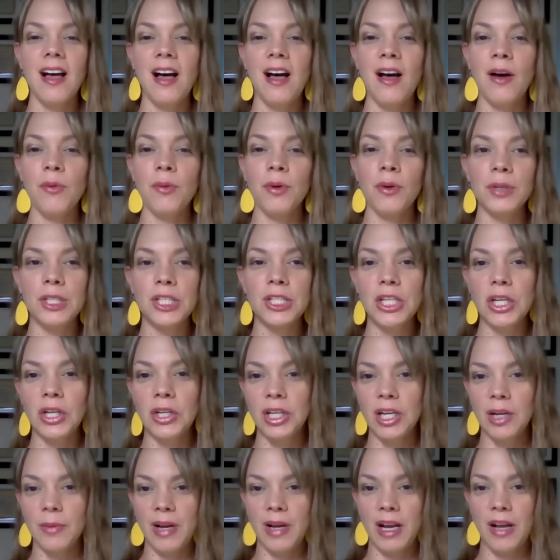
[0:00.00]
when we talk
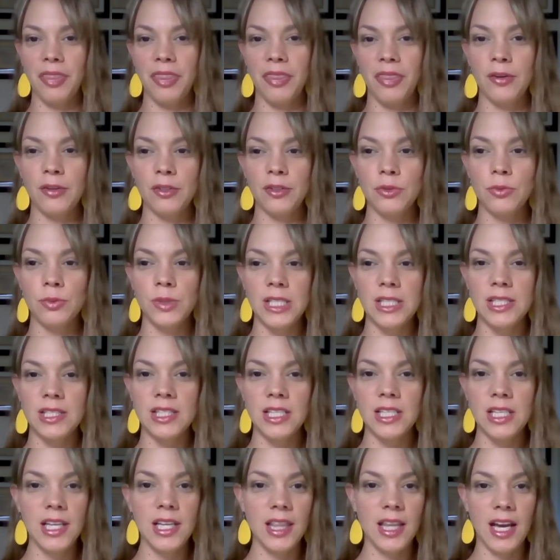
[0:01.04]
about those, we
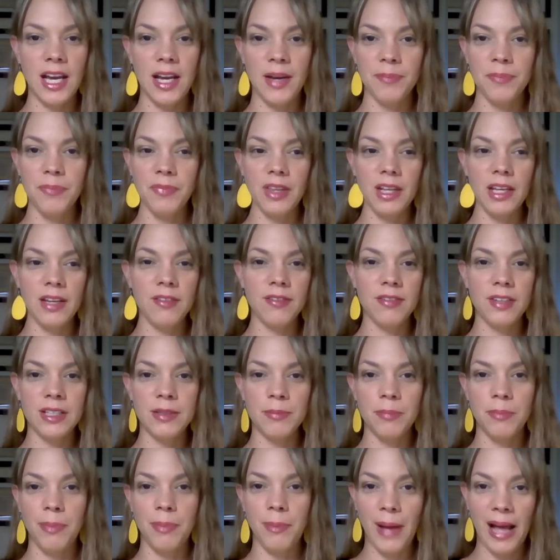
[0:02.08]
see that even
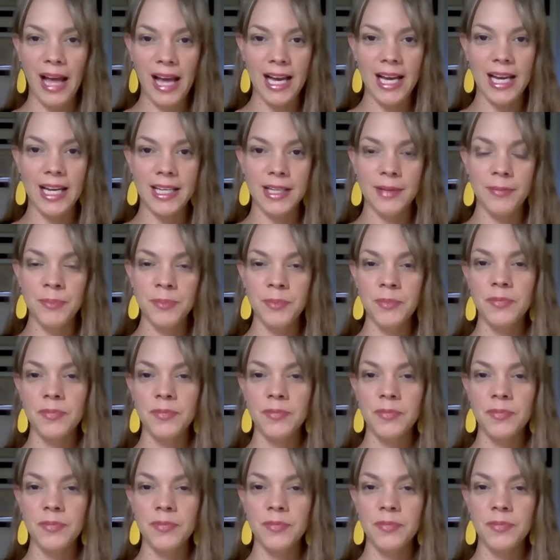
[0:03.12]
bad